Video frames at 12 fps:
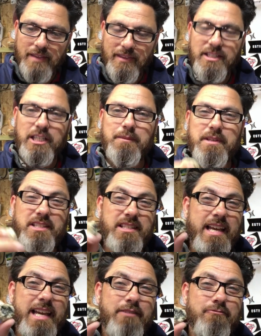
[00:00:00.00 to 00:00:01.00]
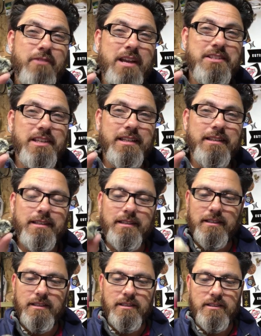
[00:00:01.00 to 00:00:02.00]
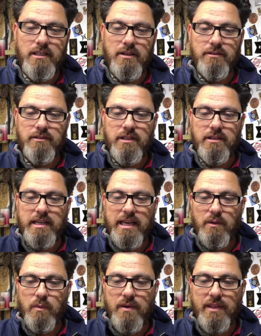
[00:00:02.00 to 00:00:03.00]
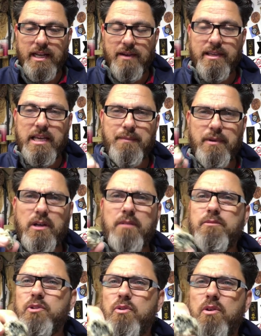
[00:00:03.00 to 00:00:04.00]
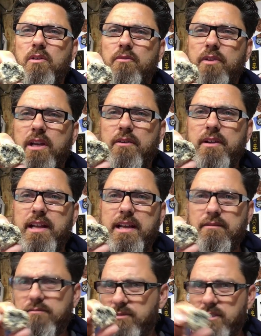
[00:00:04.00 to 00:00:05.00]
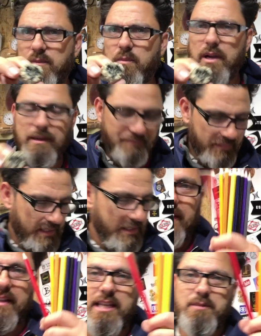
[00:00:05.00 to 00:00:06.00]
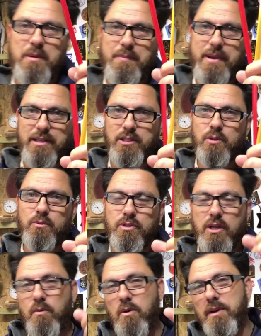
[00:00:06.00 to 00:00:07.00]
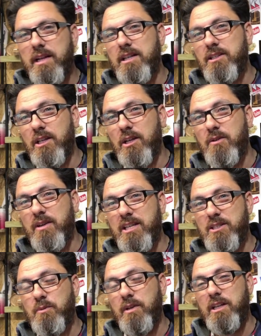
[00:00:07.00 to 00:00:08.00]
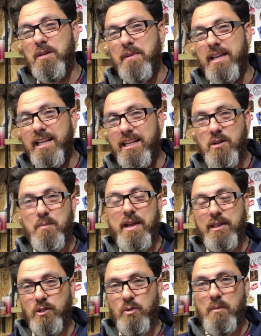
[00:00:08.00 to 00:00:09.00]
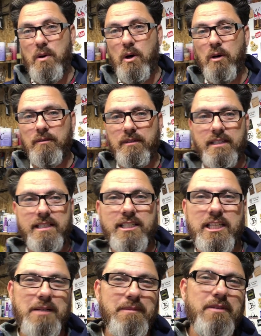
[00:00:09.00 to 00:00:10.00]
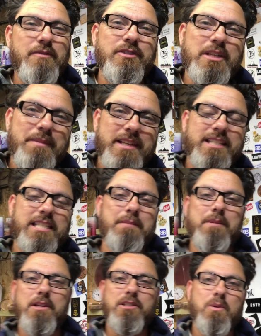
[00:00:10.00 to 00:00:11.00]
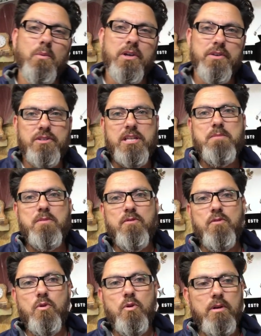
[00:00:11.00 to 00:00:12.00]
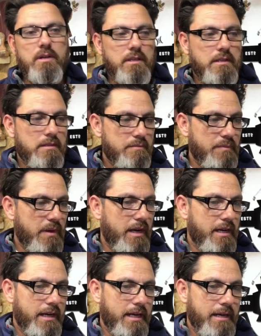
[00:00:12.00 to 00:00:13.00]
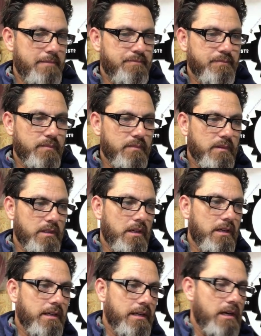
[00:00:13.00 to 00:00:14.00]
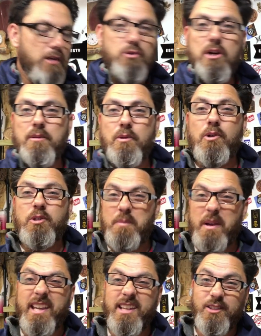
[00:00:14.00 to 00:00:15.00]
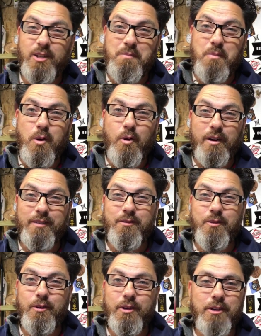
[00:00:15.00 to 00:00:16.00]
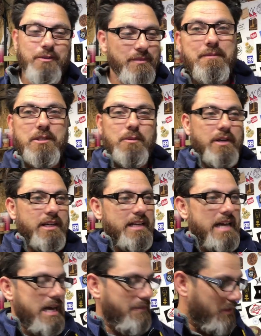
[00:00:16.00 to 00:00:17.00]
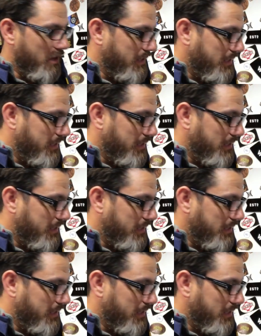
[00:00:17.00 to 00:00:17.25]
and that's going to be set in resin. So, don't know how to work that out yet, but I'm sure I'll figure it out somewhere. And here's my pencil. So, what we're going to do is we're going to make a little pencil pot. It's going to be something similar to what you've seen before, but I'll try not to make it too boring for you. So we're going to have the